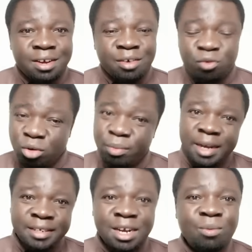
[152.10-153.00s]
from
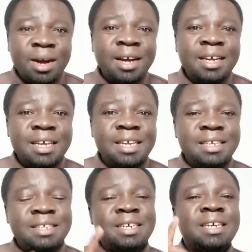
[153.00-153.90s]
Gachagua
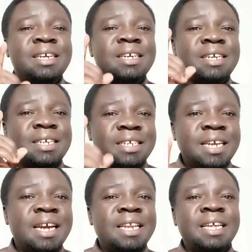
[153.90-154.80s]
is a
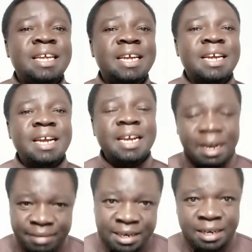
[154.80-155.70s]
Nyeri
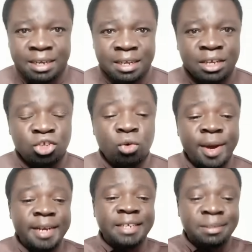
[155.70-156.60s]
governor. So
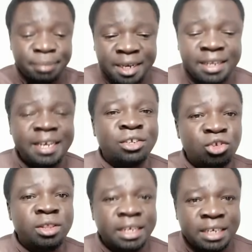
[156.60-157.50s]
when he speaks, just
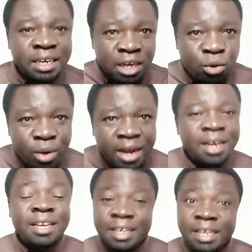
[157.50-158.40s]
know that
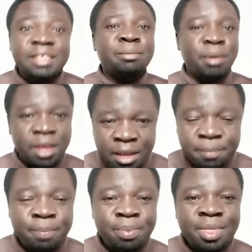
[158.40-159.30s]
Gachagua is
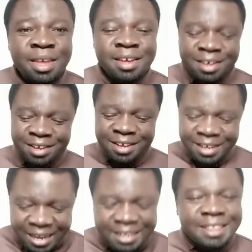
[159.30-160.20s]
speaking.
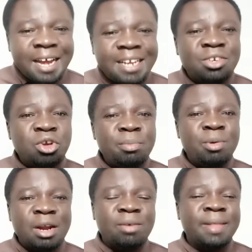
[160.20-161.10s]
And that could be
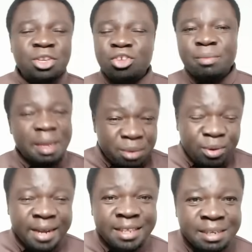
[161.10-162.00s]
one of the reasons maybe
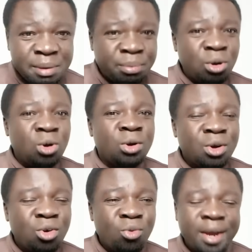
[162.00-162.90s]
why these
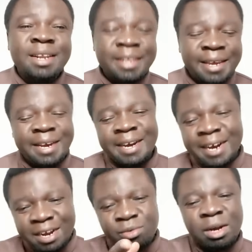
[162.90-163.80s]
people went there.
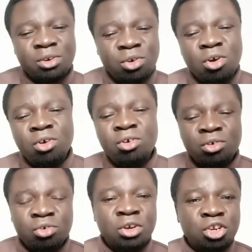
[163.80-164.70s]
And we want to go
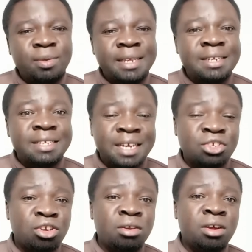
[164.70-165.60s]
to continue with this
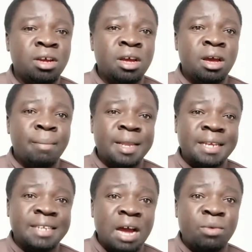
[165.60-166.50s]
discussion, but
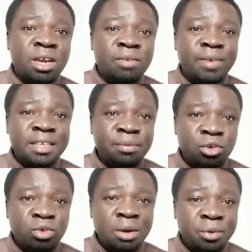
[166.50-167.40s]
just a quick request for
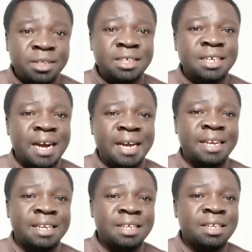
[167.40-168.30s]
those who are watching and
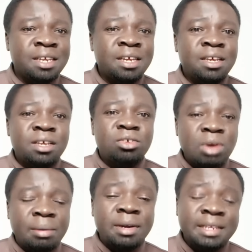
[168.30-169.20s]
uh, if you
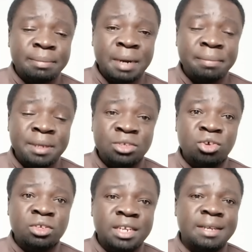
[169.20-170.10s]
are not subscribed, please
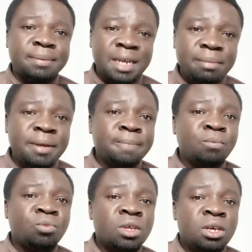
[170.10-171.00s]
consider
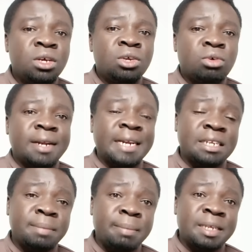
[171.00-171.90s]
subscribing to our channel.
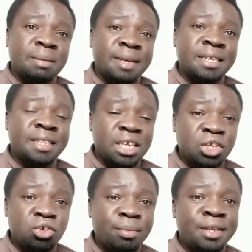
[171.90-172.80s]
Subscribe Samasa. Thank you
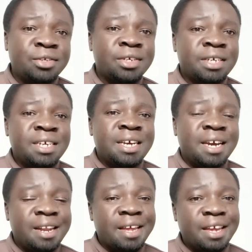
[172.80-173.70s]
so much.
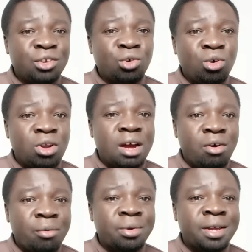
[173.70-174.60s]
And again to all
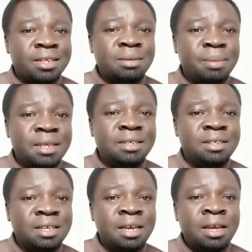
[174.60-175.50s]
our viewers,
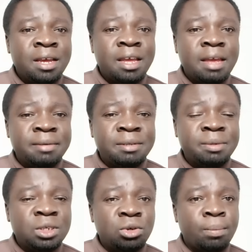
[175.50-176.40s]
please give this
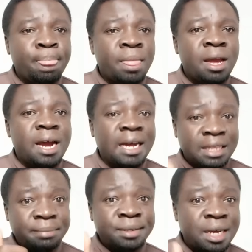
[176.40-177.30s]
video a
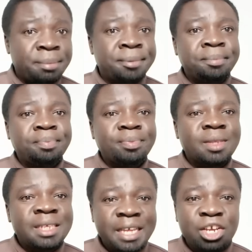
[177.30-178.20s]
thumbs up.
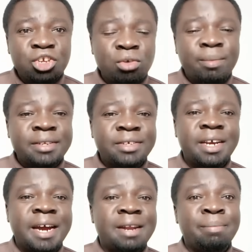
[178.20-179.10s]
Thank you so much
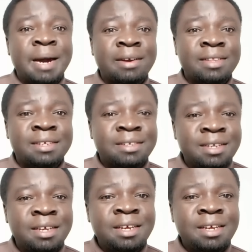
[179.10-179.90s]
and back to this